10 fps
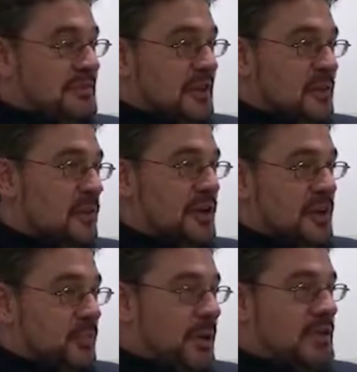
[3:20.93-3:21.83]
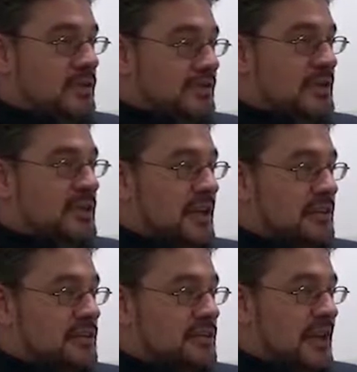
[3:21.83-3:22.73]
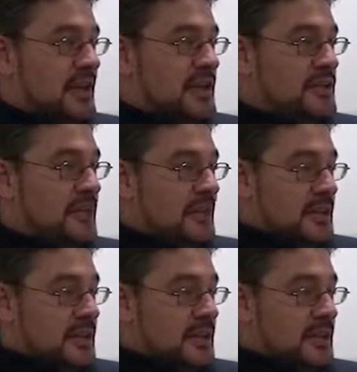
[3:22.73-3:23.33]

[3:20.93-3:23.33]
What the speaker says: and we want to compete on the international stage,